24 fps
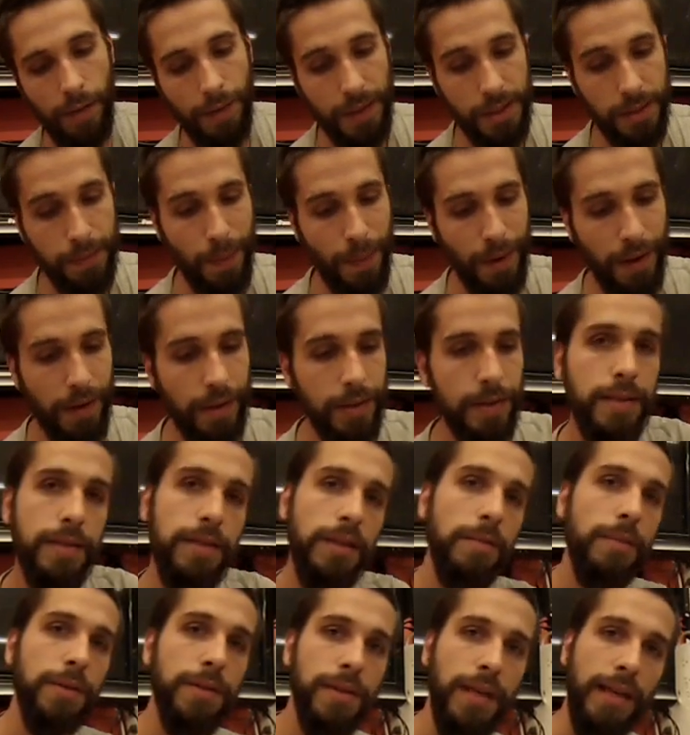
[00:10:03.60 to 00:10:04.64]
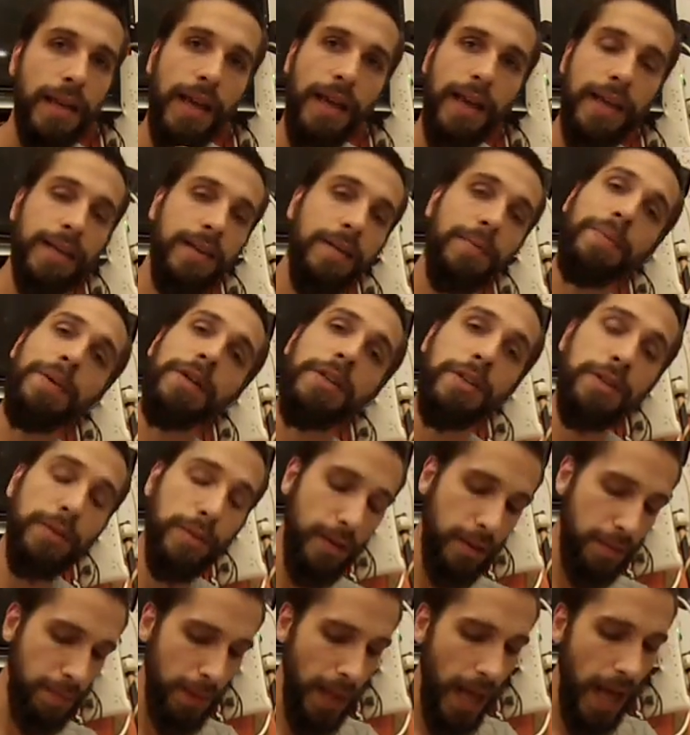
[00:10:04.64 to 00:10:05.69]
all these parts, it's almost like I get to build
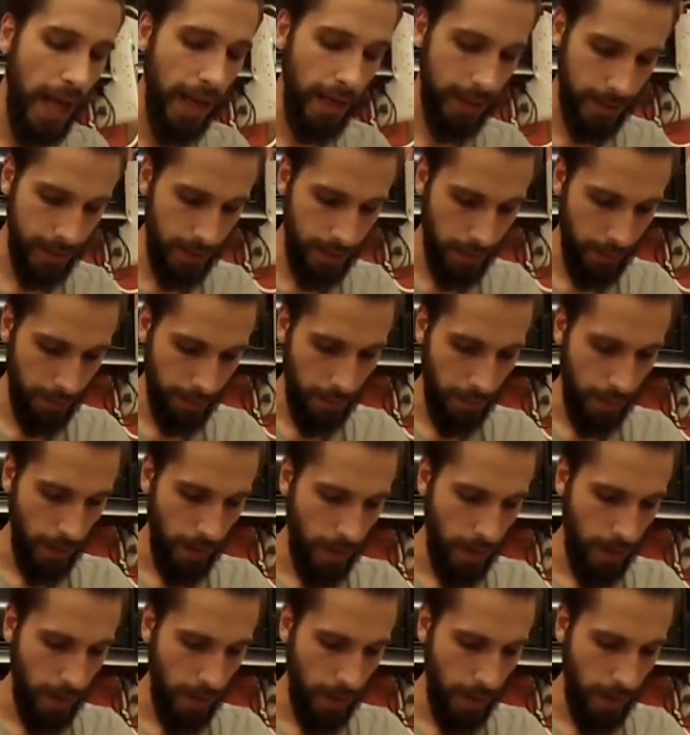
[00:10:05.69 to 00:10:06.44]
with blocks.